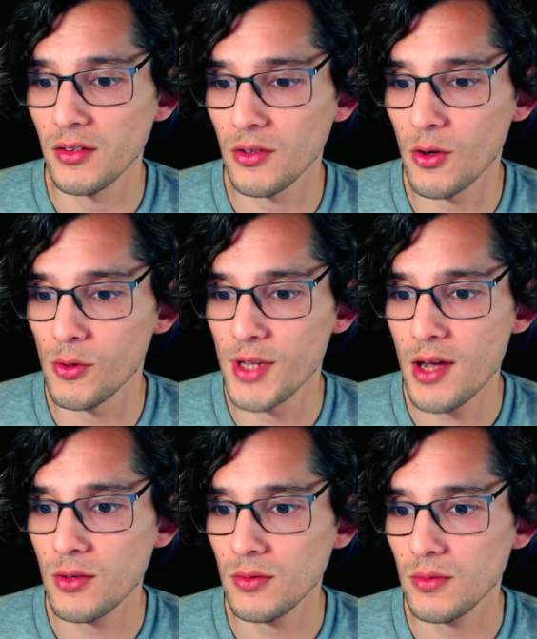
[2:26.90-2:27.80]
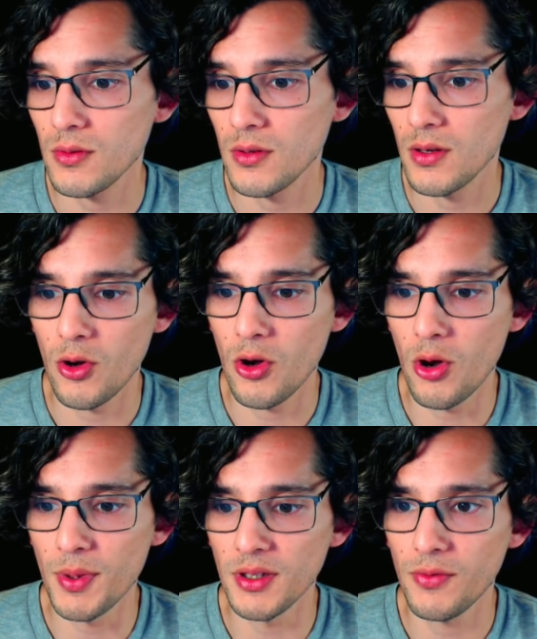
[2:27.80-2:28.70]
scroll down,
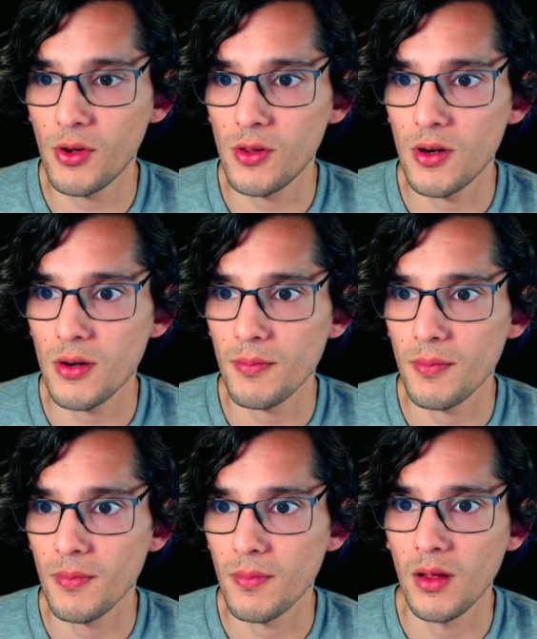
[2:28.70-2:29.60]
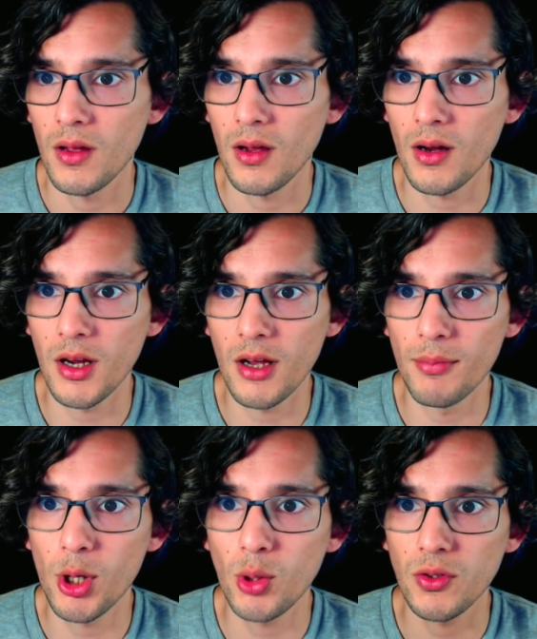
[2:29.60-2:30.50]
Open the folder, click
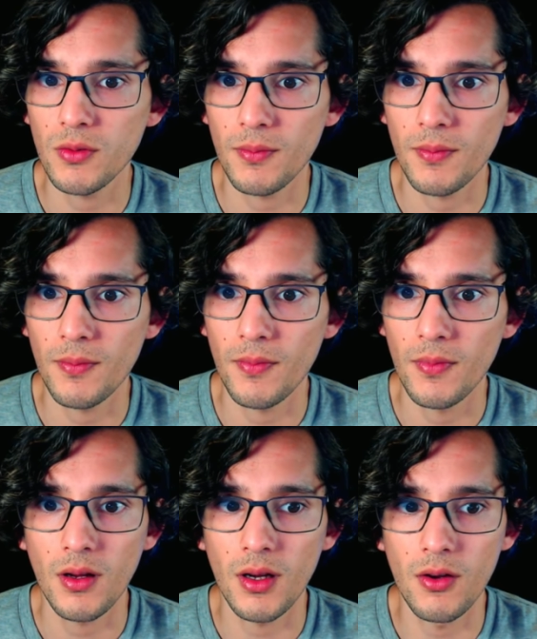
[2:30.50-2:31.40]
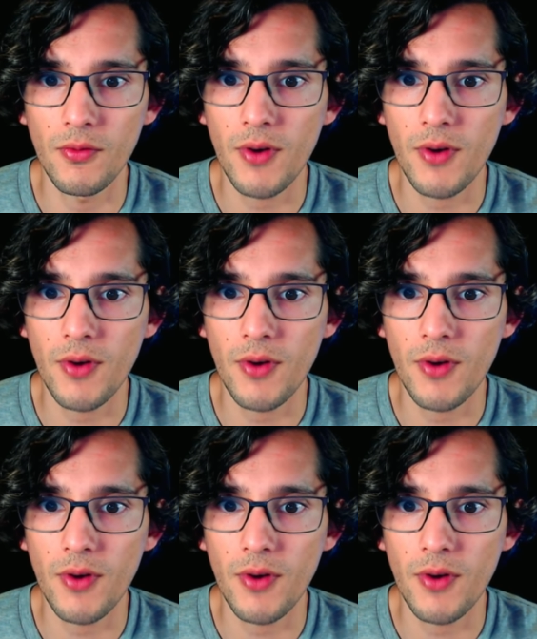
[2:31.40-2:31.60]
upload, click